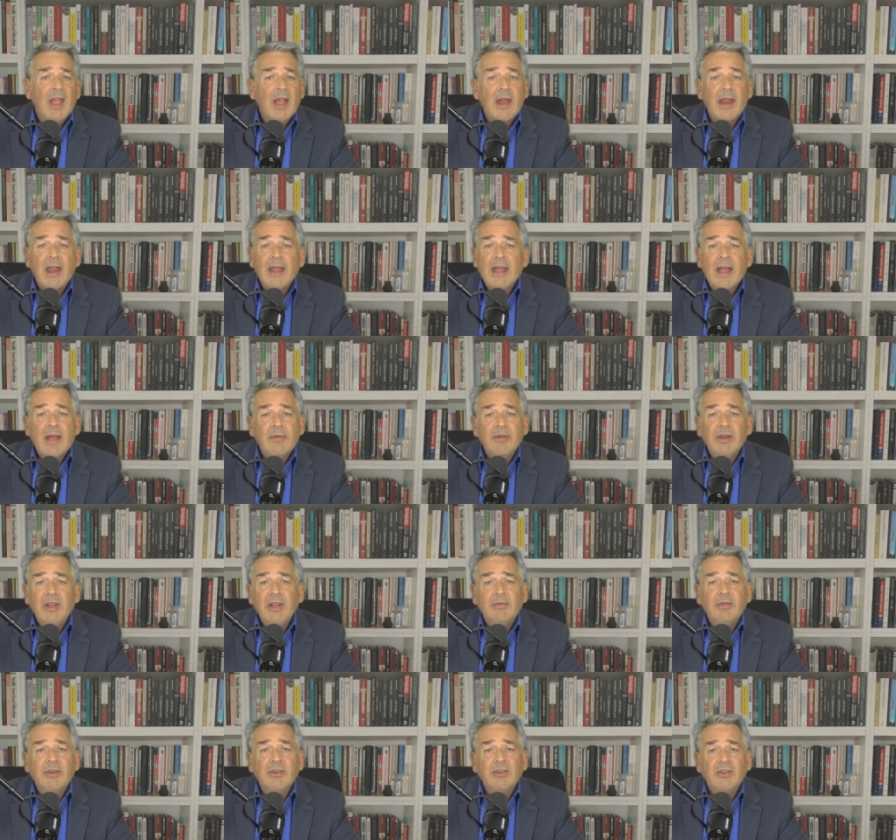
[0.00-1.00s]
And I haven't
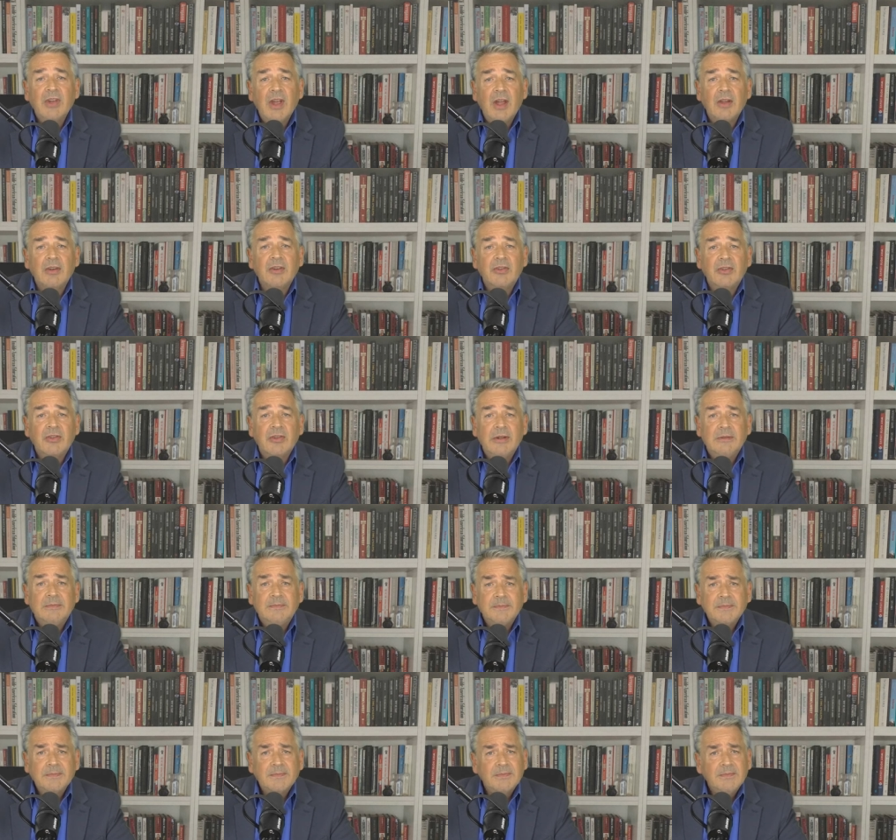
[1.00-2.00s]
even touched
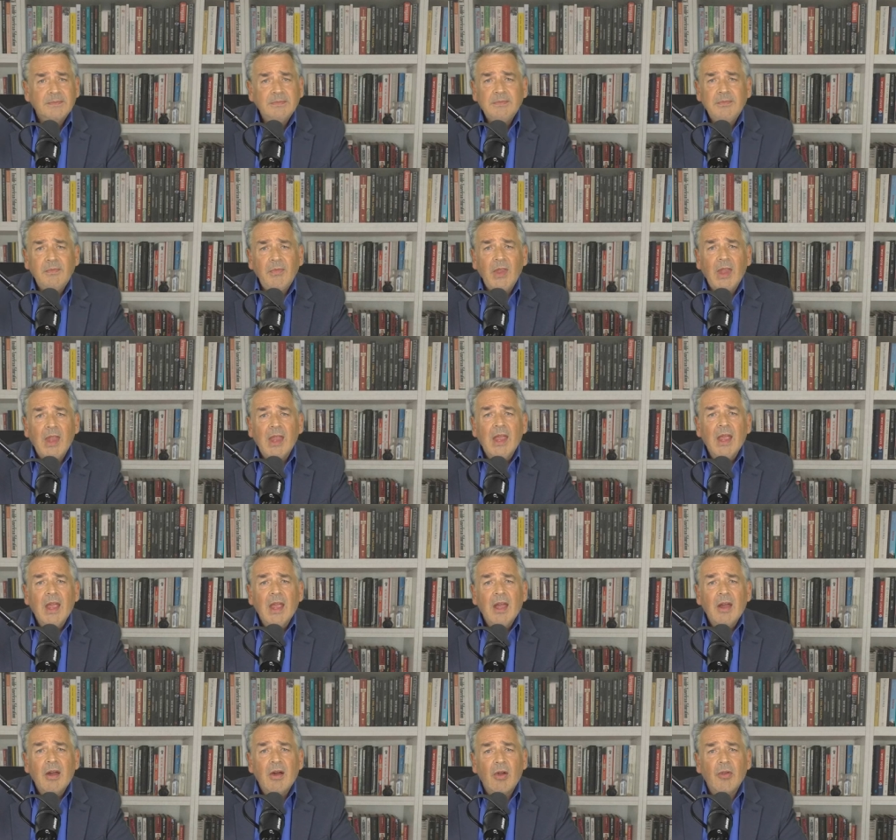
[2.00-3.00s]

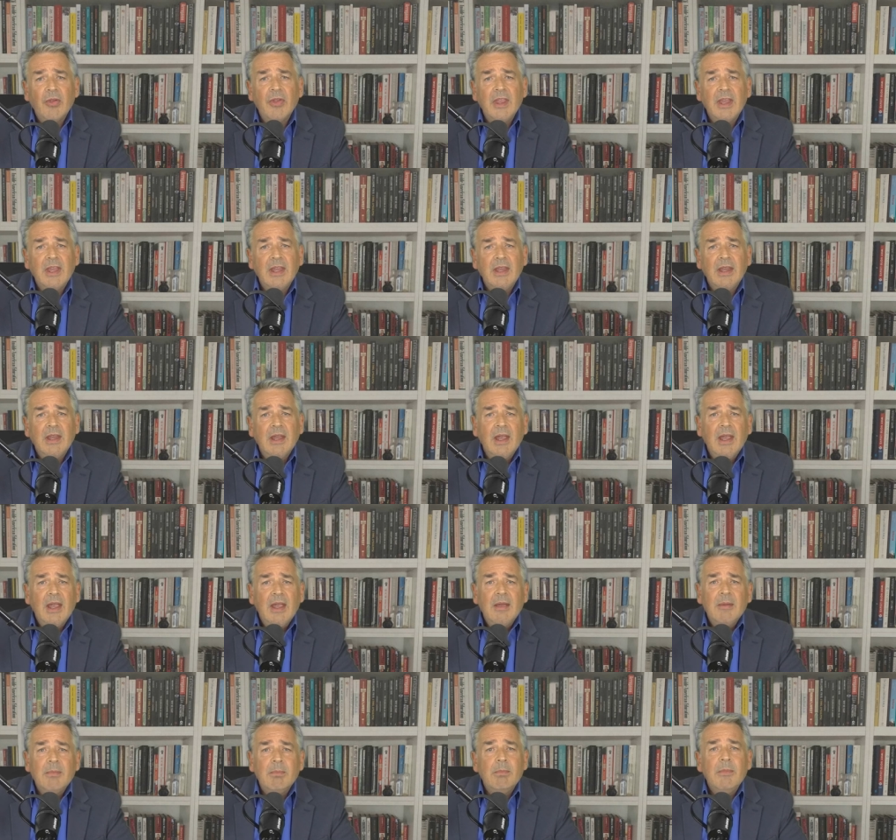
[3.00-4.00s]
on the
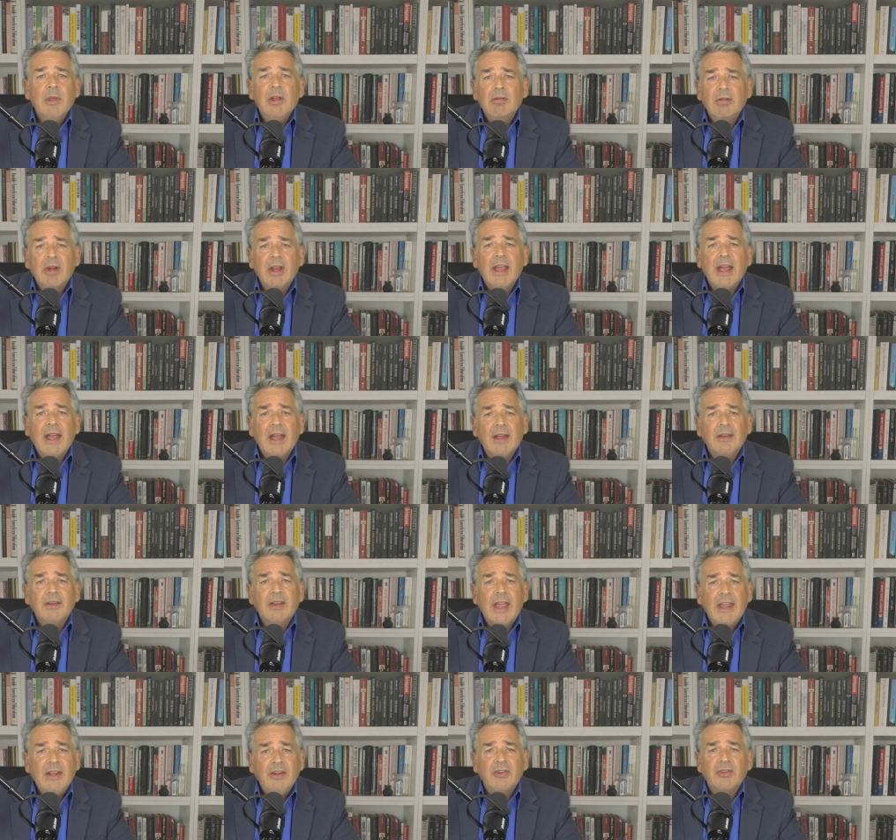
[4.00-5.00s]

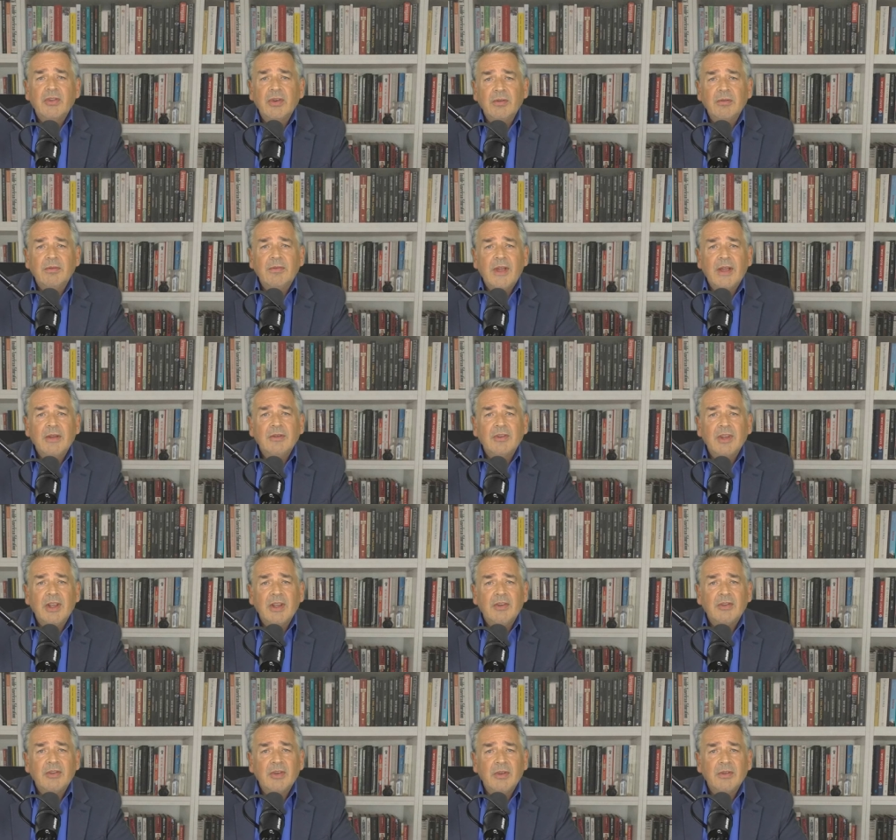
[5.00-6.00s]
myriad ancient
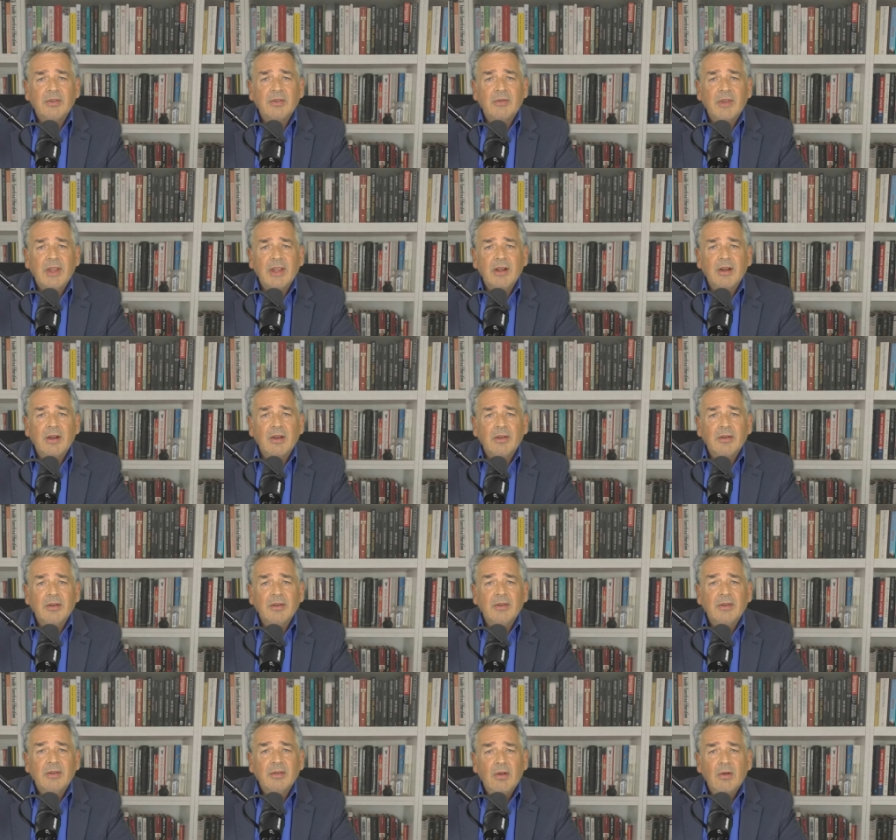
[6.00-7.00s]
foundations of
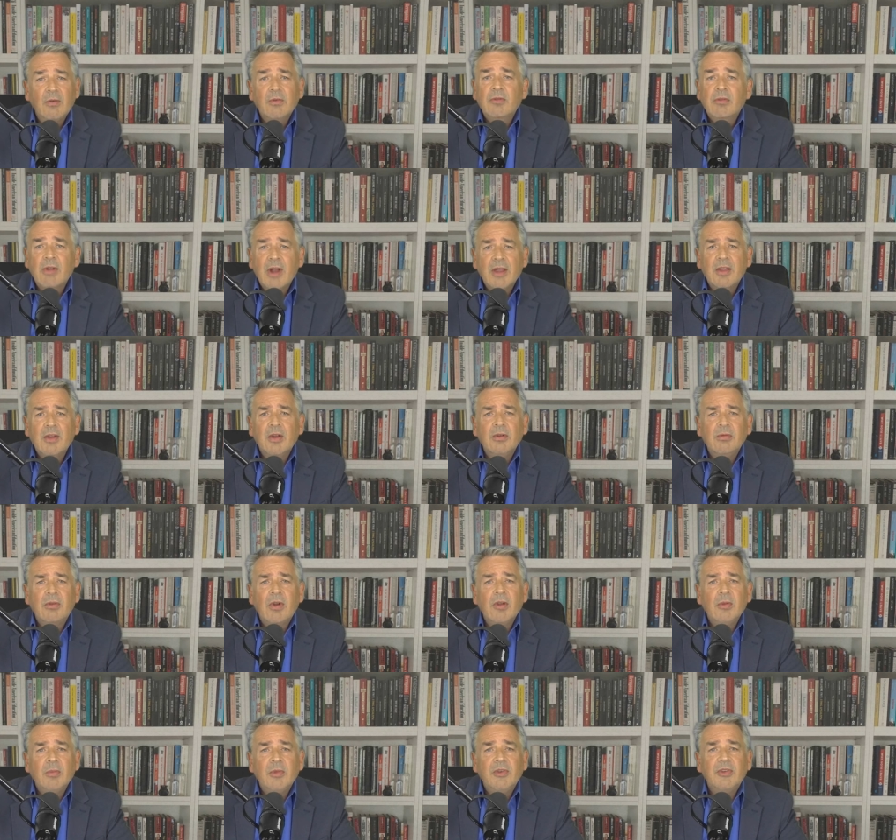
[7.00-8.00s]
England, of
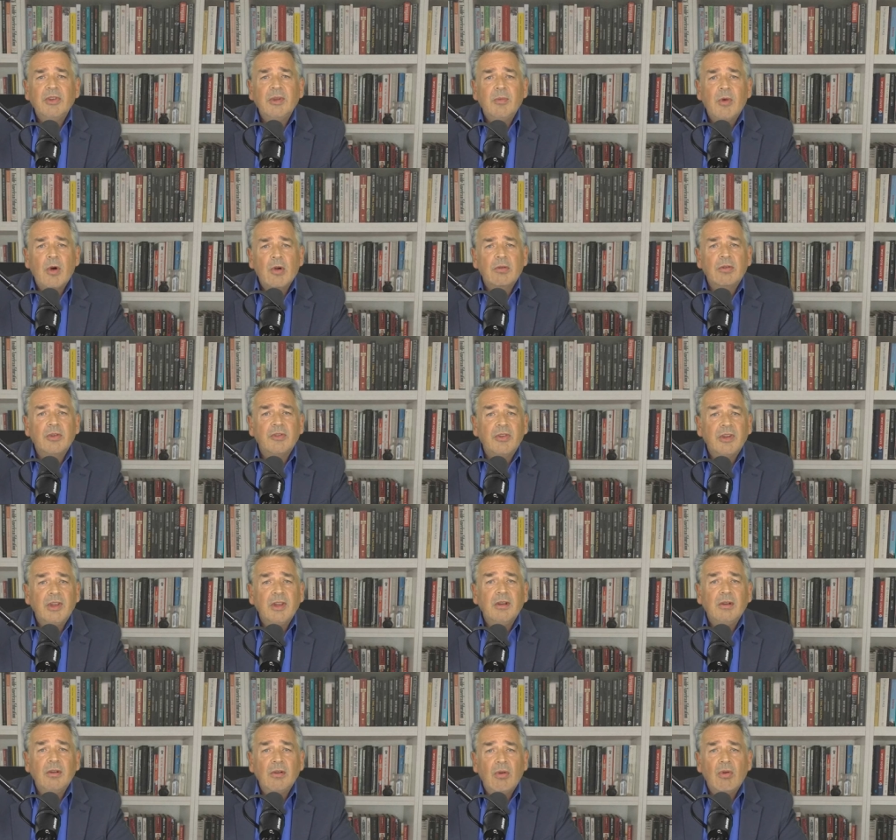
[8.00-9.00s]
Greco-Roman
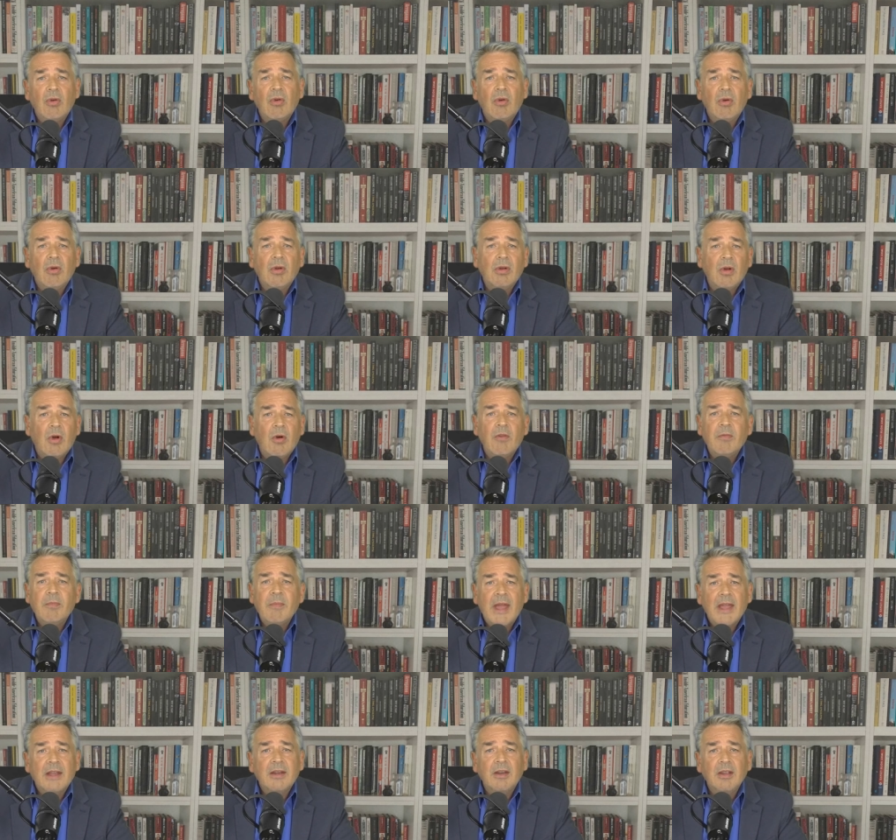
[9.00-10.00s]
democracy and law, of
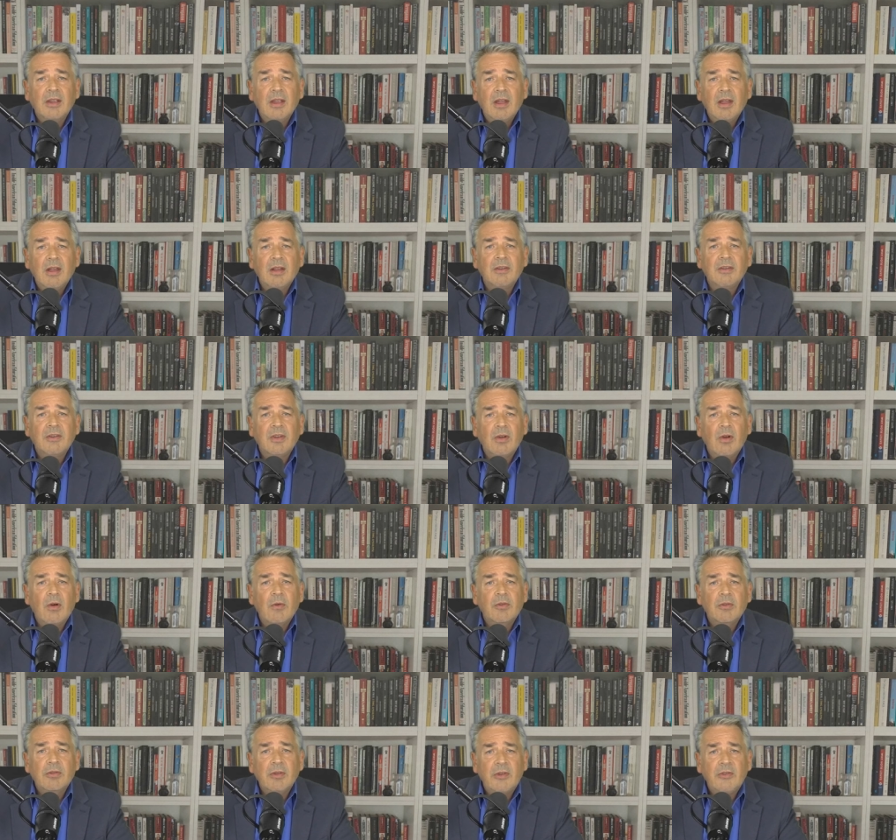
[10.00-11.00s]
Magna Carta,
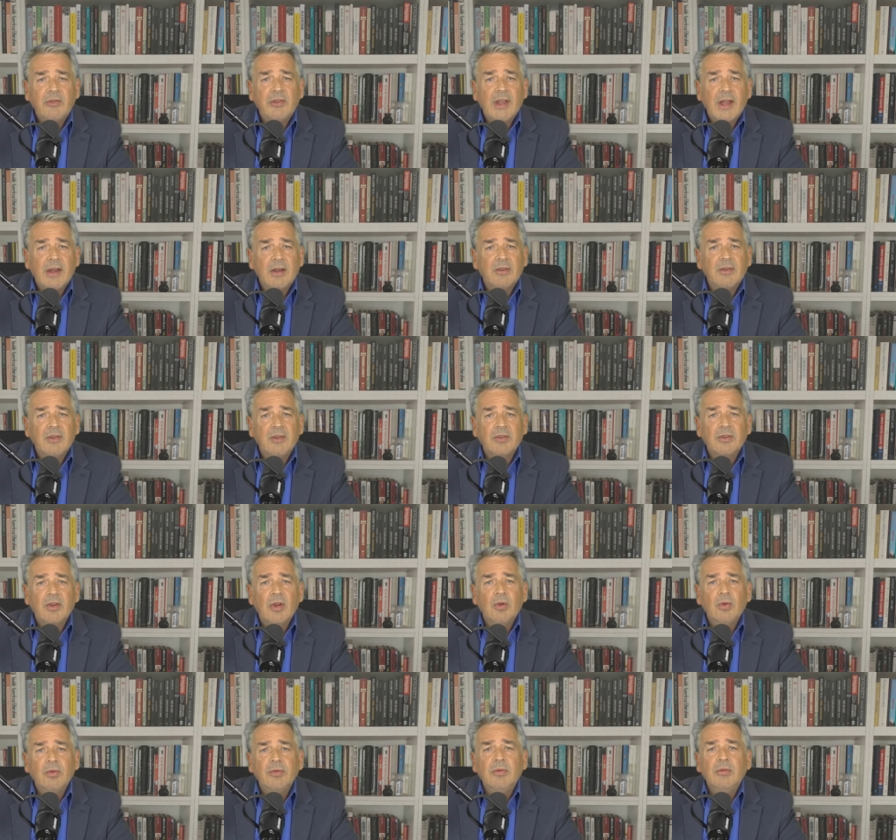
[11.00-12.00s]
of Christianity's
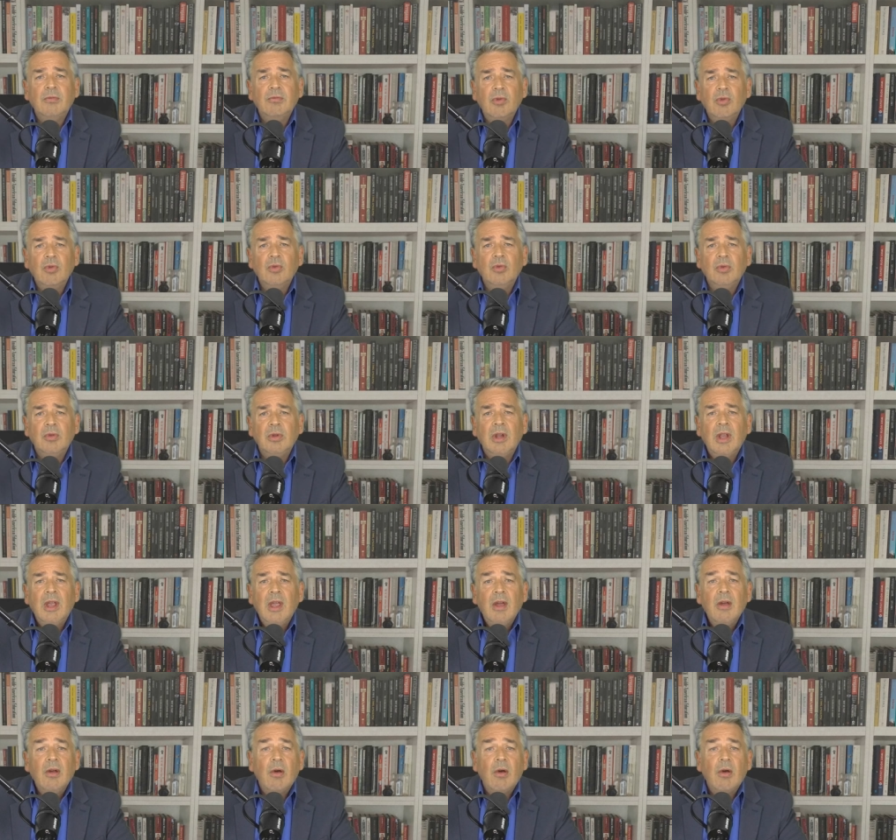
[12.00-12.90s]
golden rule,